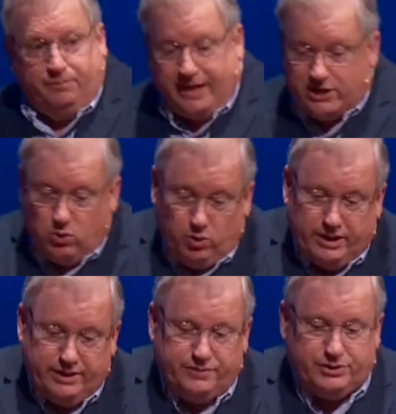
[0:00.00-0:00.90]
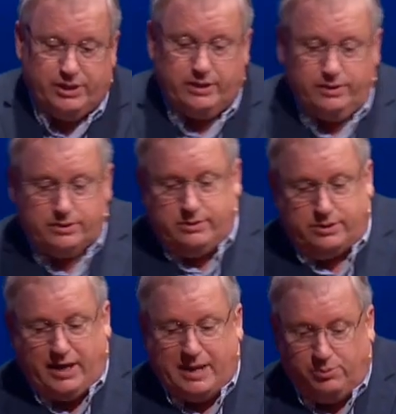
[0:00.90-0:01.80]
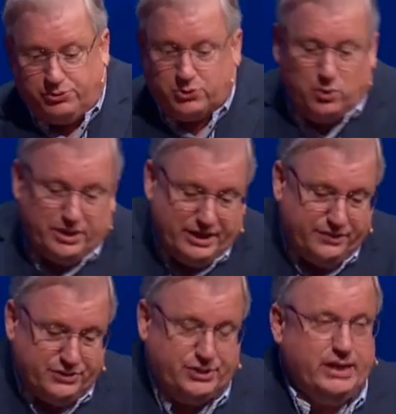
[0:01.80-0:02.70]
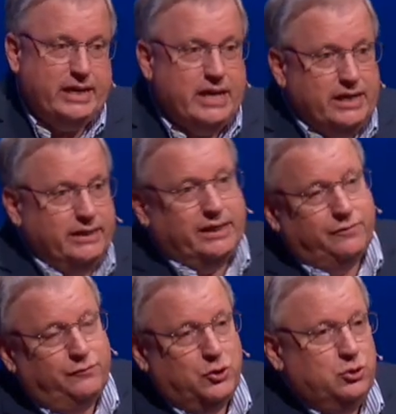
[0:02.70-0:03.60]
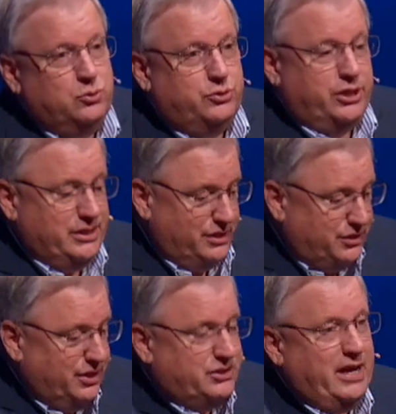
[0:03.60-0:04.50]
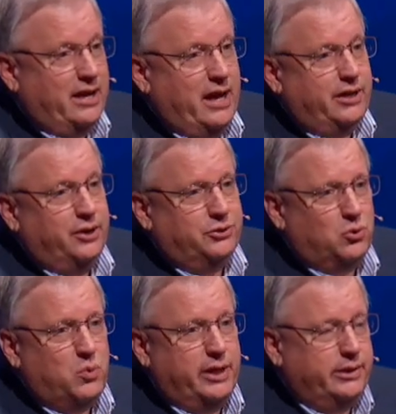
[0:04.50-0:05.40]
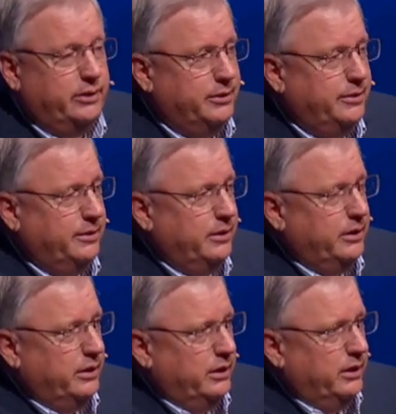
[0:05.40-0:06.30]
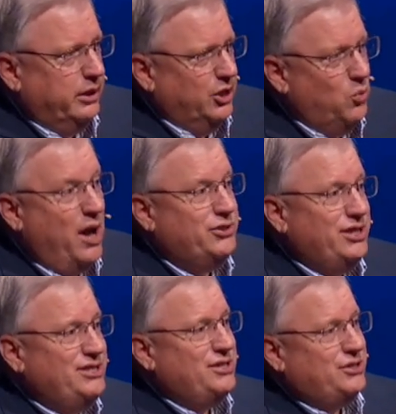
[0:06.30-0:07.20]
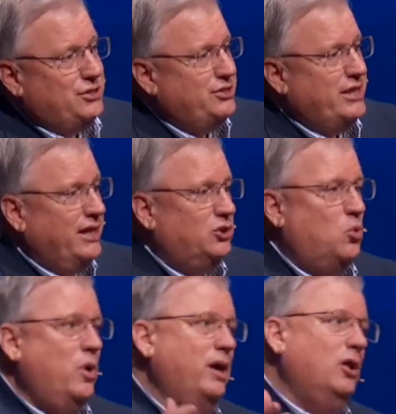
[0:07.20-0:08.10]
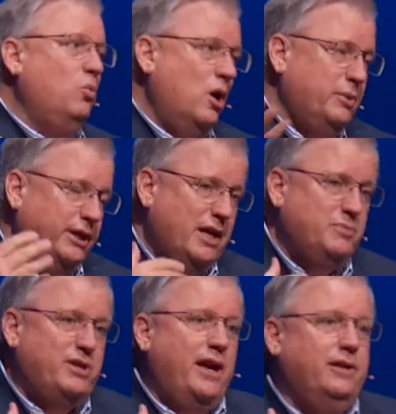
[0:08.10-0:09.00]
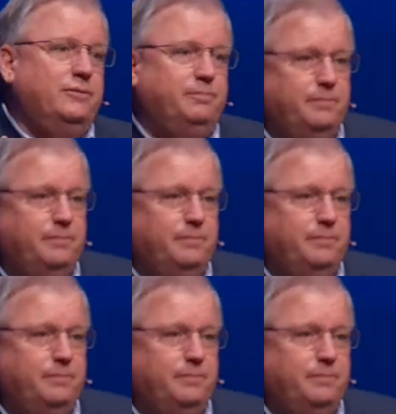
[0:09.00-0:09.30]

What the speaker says: They go on into the city. The disciples go on into the city to get food. Jesus sits down out here at the well. And while Jesus is sitting at the well, a woman comes out.